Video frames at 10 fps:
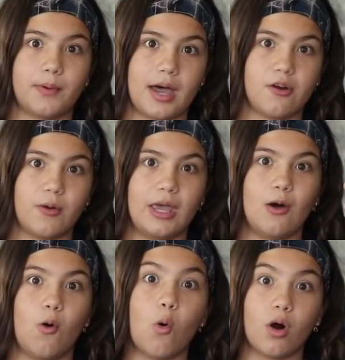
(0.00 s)
battery
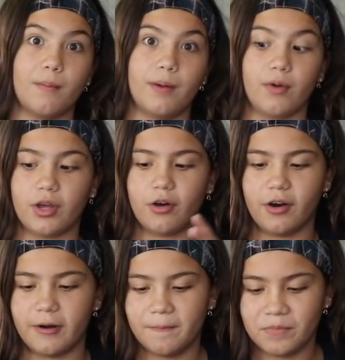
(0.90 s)
or a memory
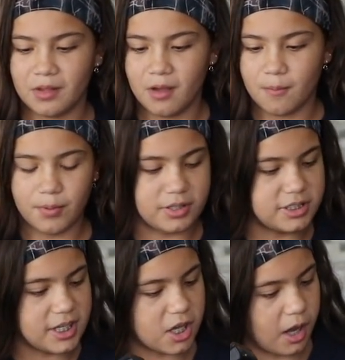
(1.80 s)
card. But
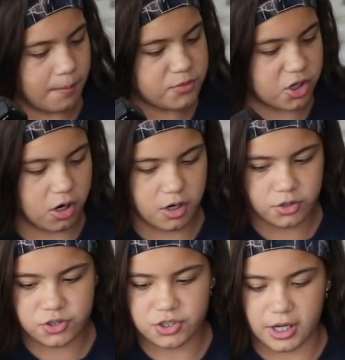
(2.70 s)
does it come
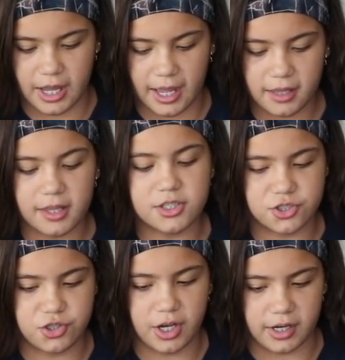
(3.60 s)
charged? I,
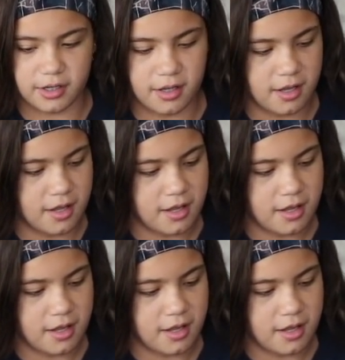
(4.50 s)
let's check.